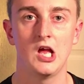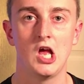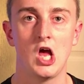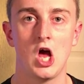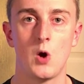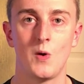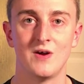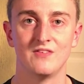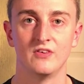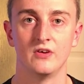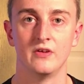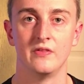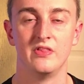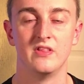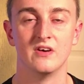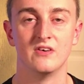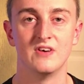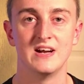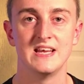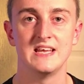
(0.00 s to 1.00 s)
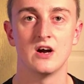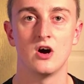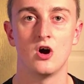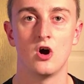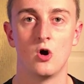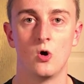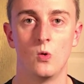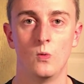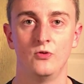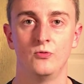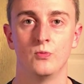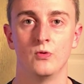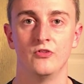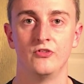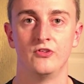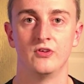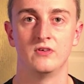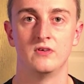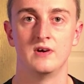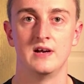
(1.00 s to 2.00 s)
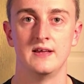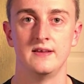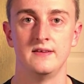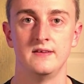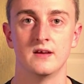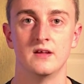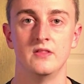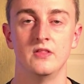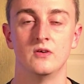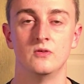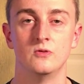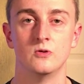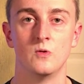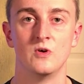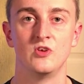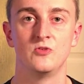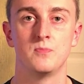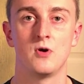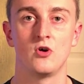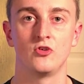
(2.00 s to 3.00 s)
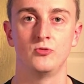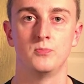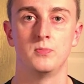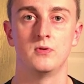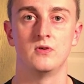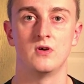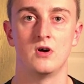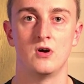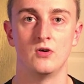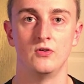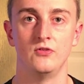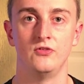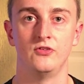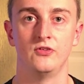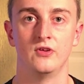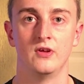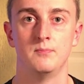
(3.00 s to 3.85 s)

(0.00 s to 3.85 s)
However, the layer always wants to lay at the lowest possible odds